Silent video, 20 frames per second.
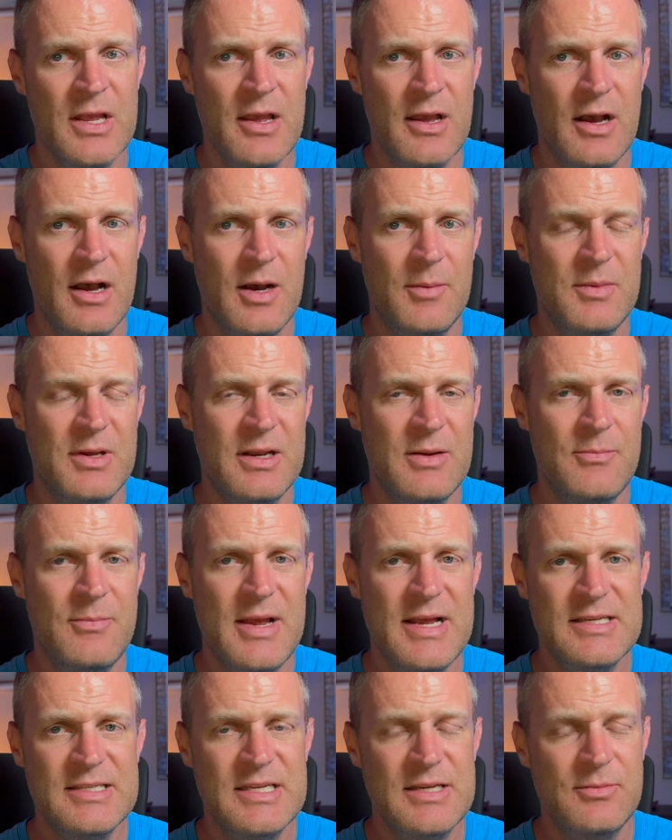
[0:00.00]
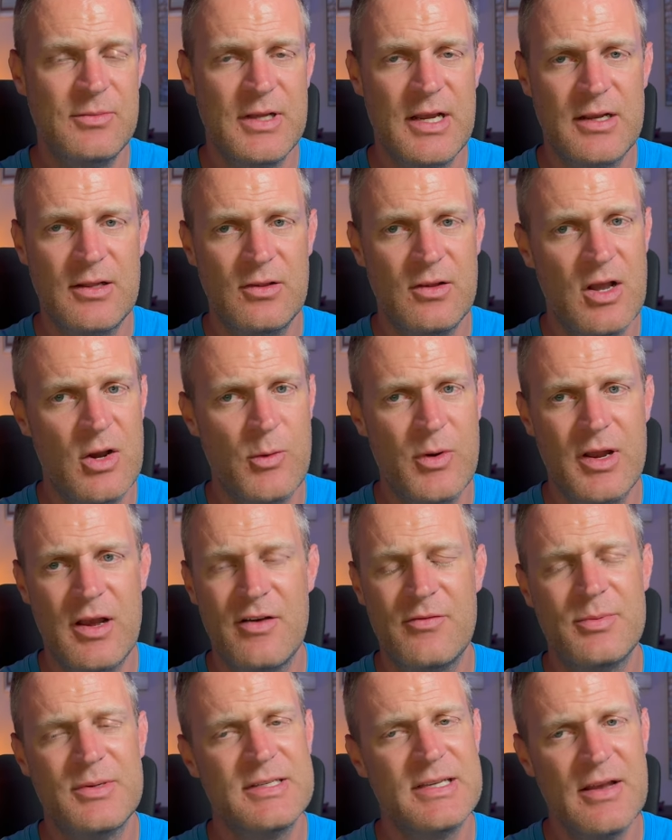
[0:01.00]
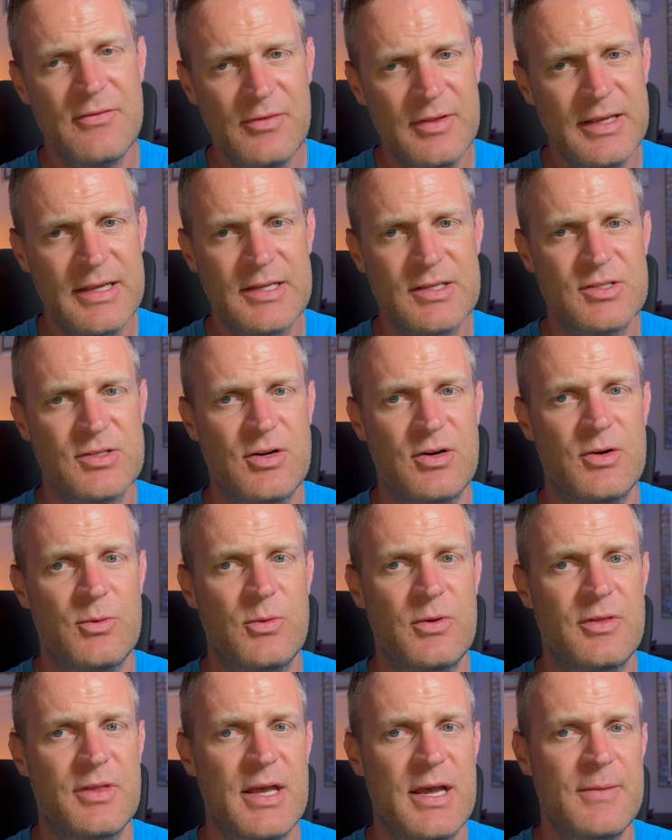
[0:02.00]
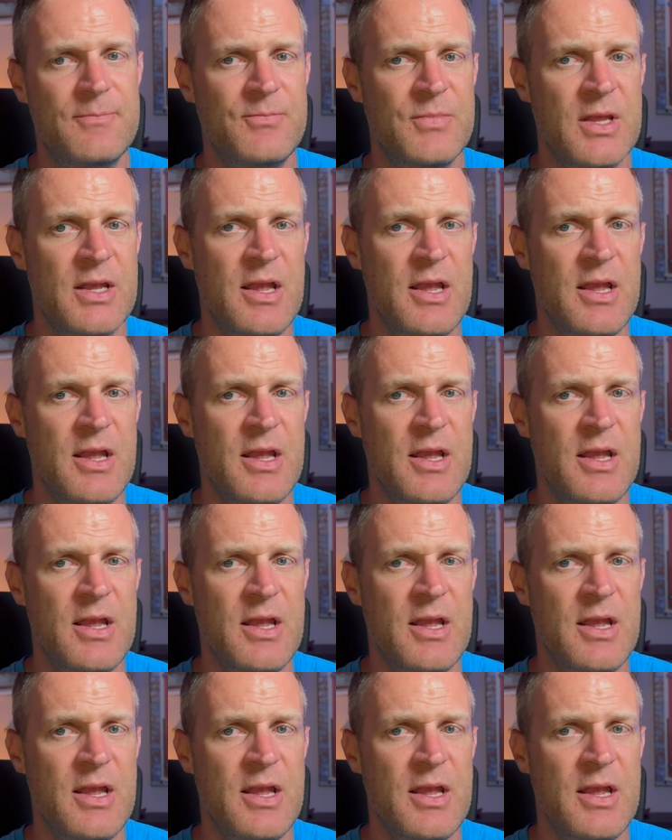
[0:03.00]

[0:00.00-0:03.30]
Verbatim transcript: um, and it may seem like a long way off, but definitely get started with that.